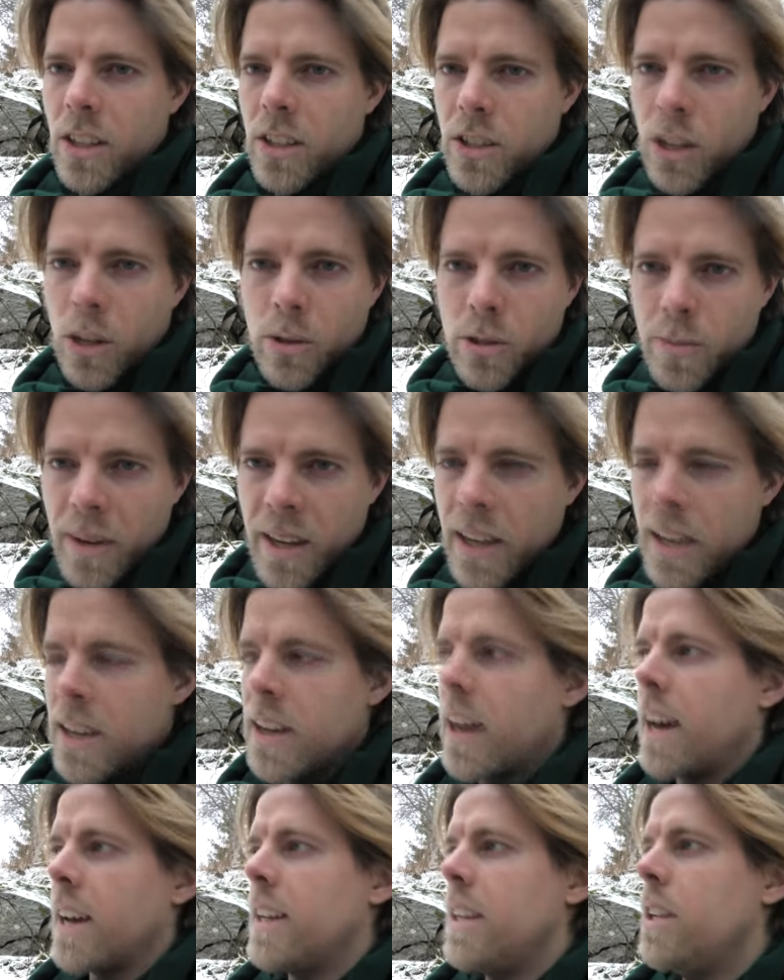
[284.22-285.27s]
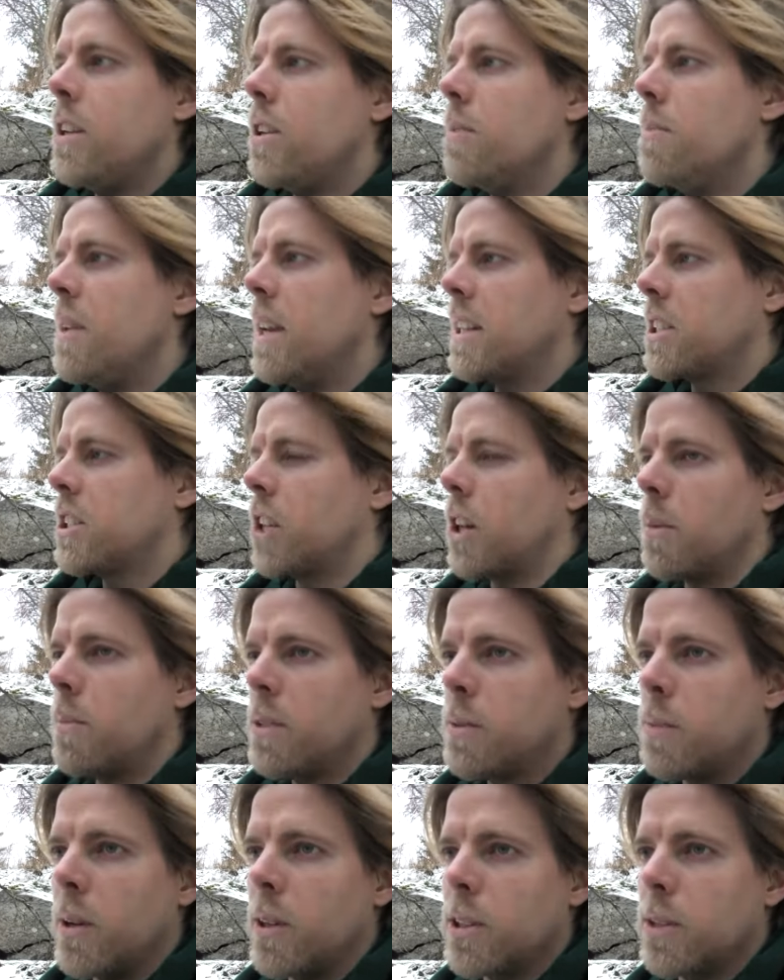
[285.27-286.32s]
shows me I need to be as sharp
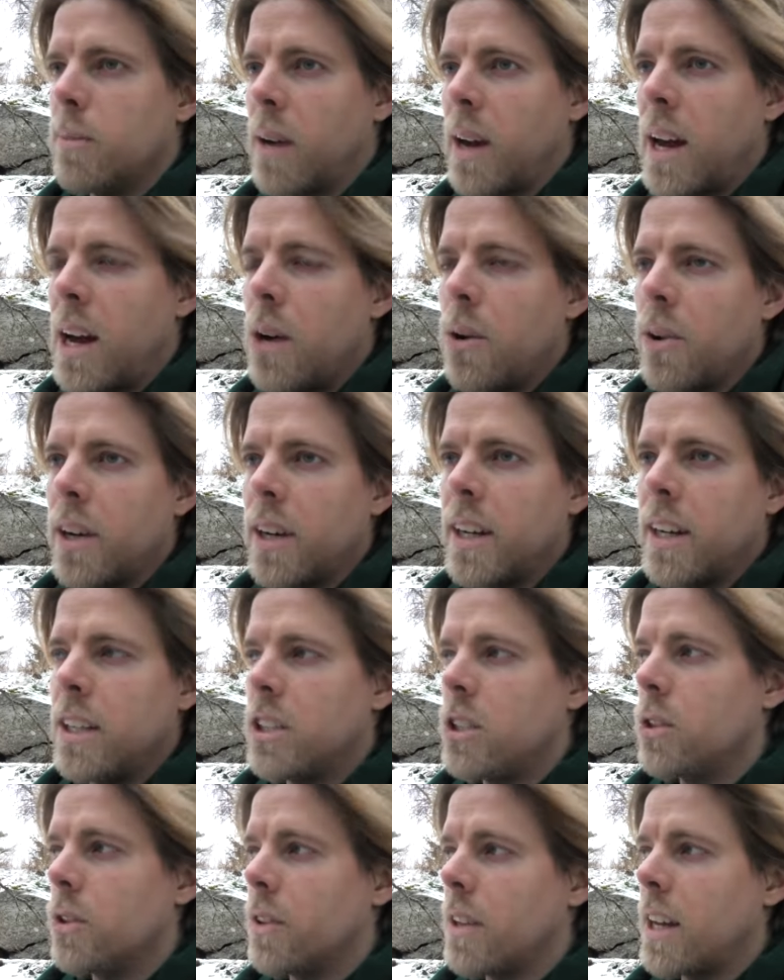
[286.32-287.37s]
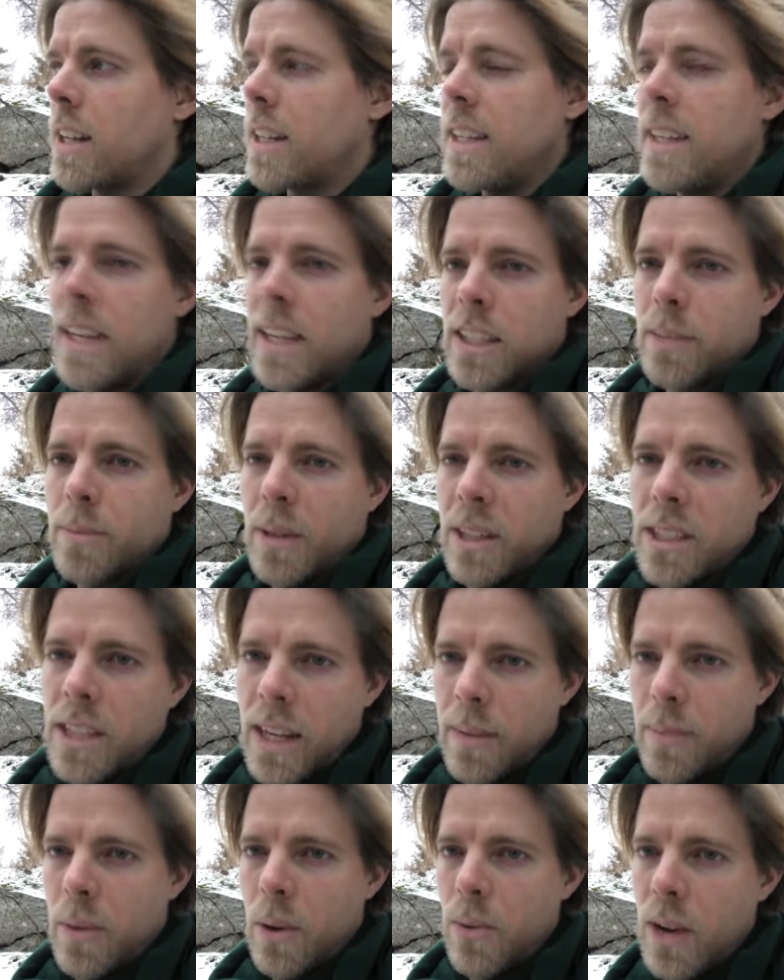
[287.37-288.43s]
as possible. How can I ensure that? Yes, by
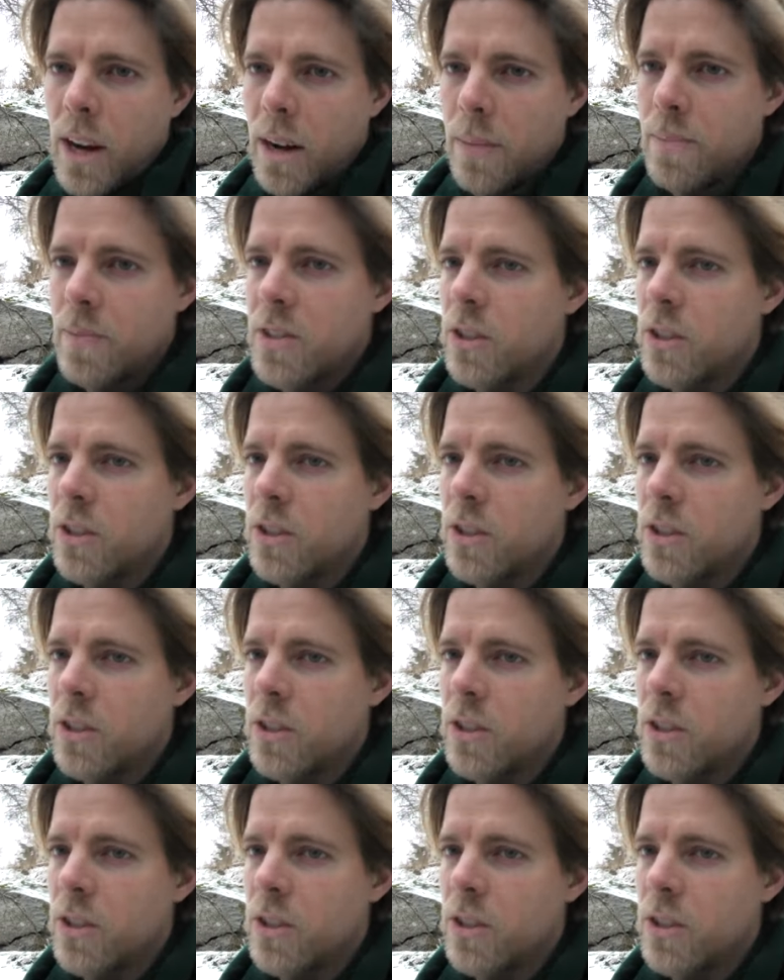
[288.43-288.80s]
sleeping well.